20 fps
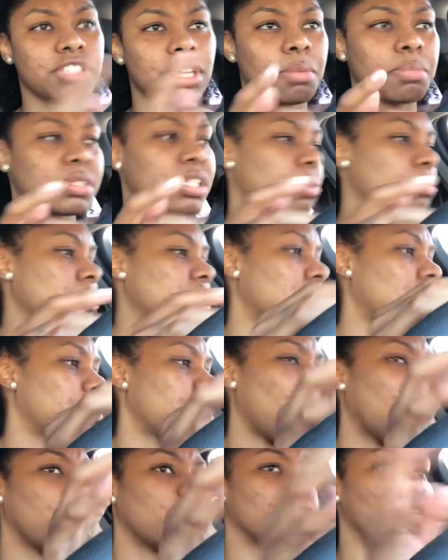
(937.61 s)
Some, some,
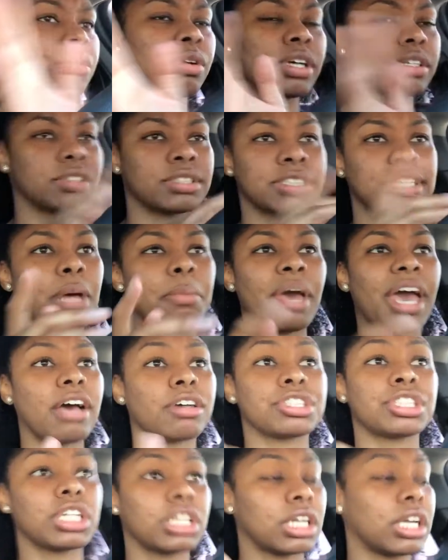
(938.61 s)
some. I don't know.
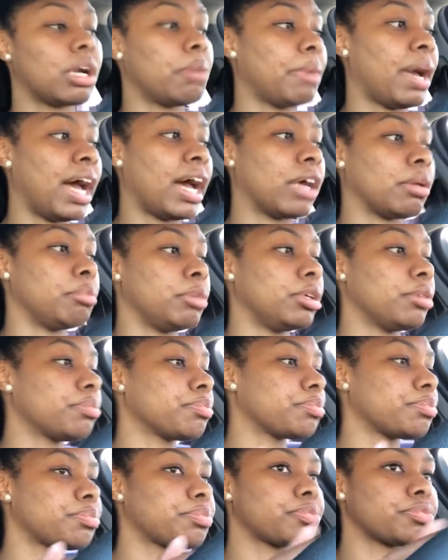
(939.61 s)
Somehow she ended up behind me.
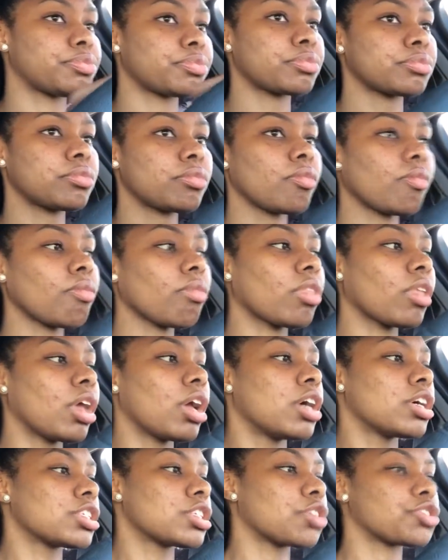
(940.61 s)

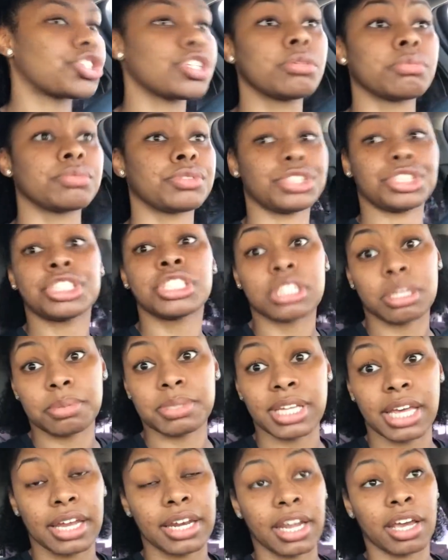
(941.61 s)
So she, she's
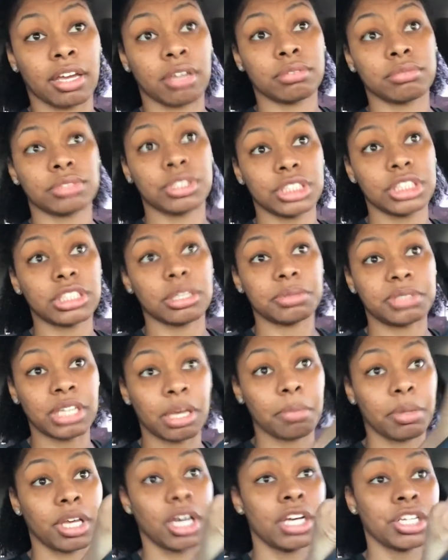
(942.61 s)
upset now. She's
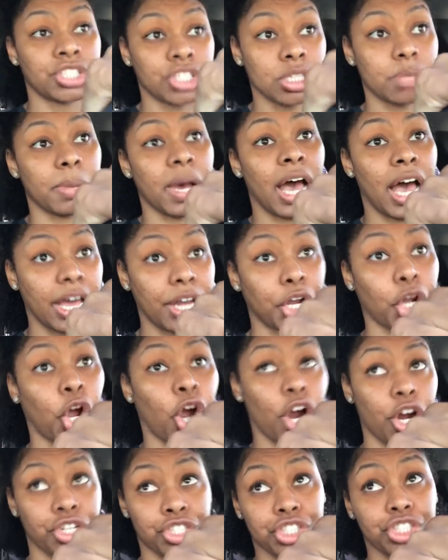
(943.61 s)
upset because she's behind the
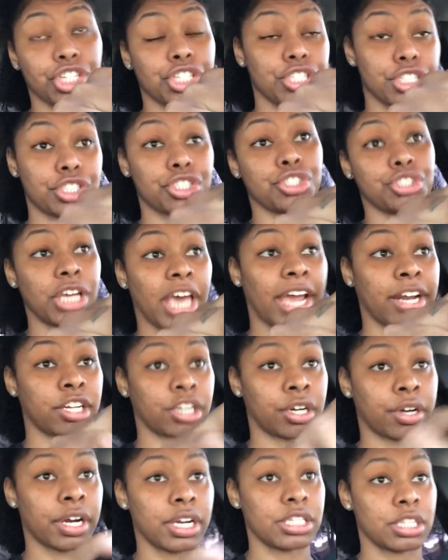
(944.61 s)
car. She just
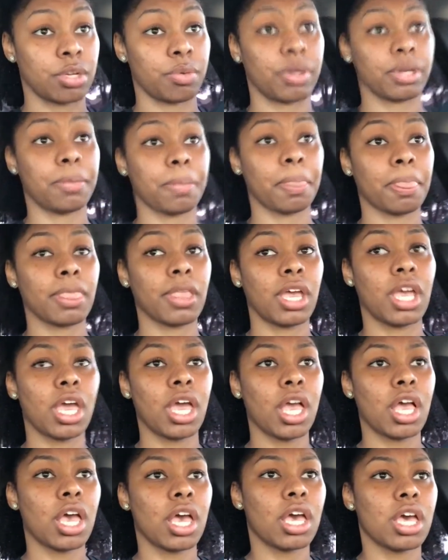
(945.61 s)
acted crazy with.
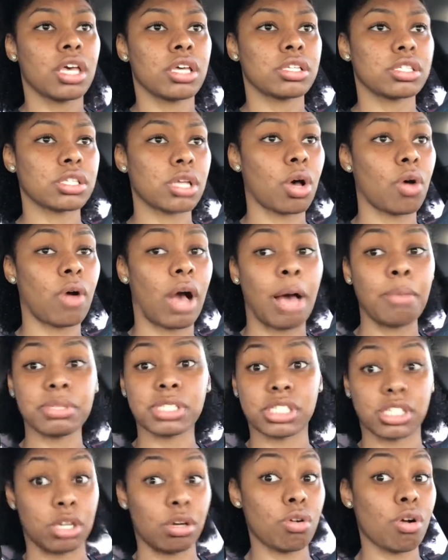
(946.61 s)
So I'm
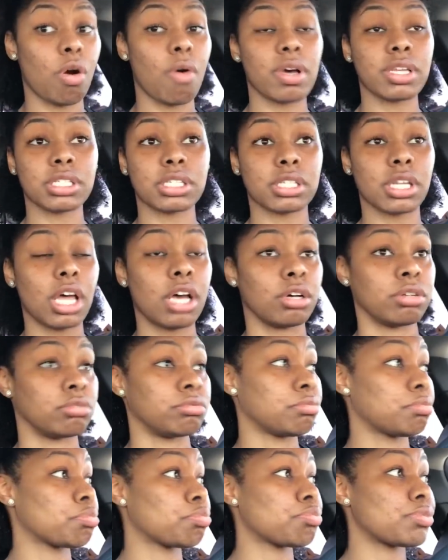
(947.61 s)
still going
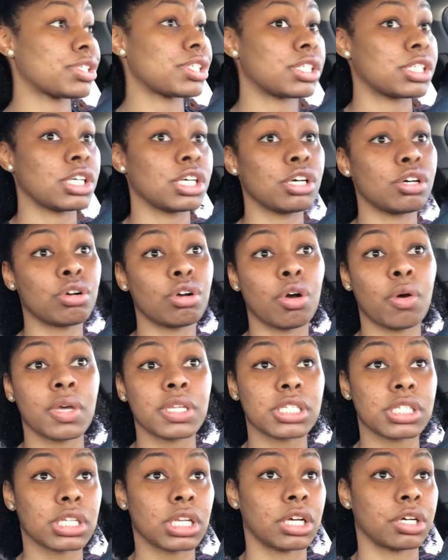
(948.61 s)
slow. Still
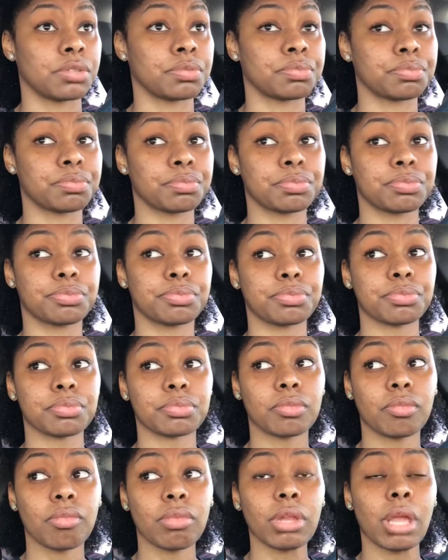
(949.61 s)
going slow.
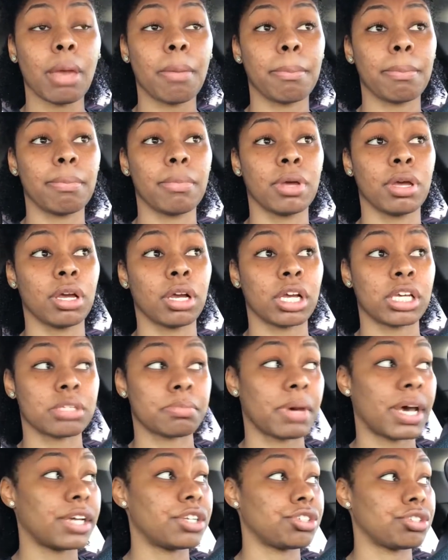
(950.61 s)
Because
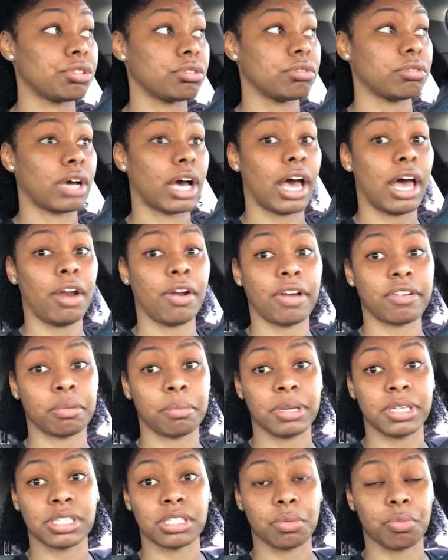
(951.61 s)
mind you, I don't have to
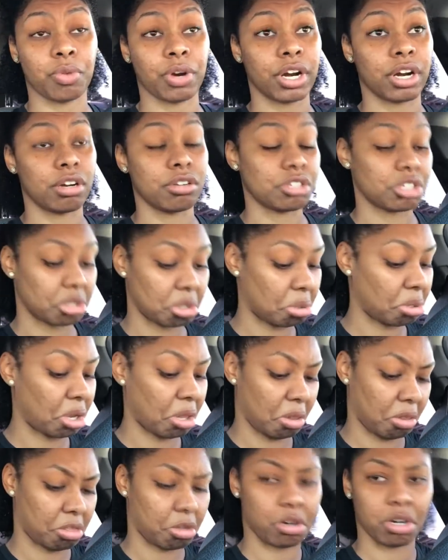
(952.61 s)
be somewhere until
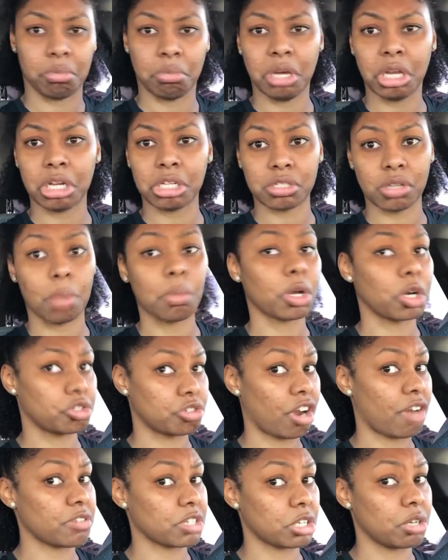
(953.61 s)
another 30 minutes. So I'm going to
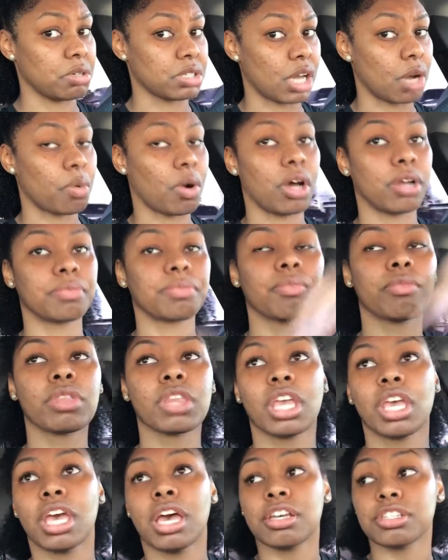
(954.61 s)
drive as slow as I want.
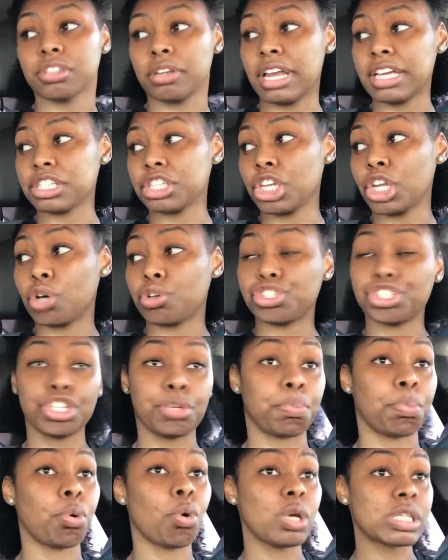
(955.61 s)
So next thing you know, she
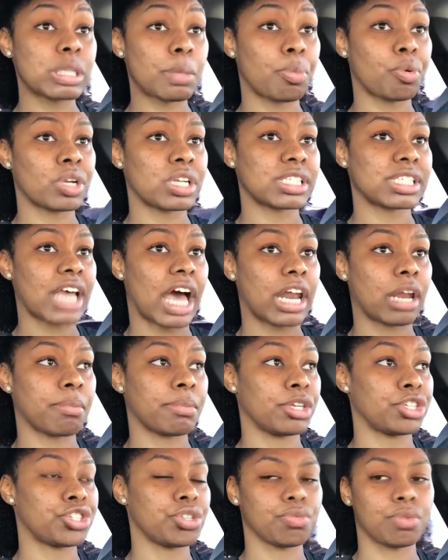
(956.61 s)
pulls up on the side of
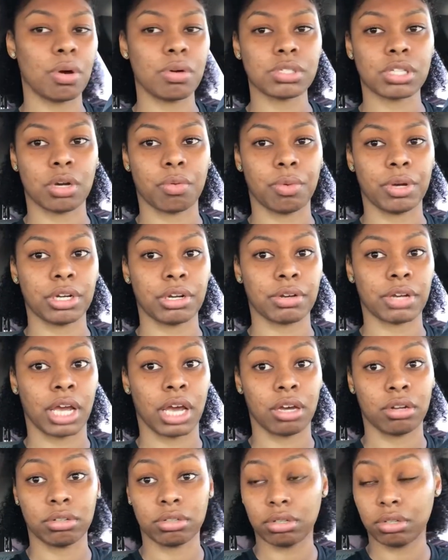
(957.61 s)
me. She rolls her window
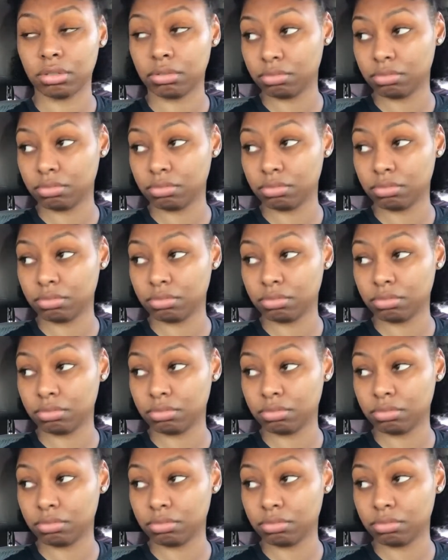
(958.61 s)
down.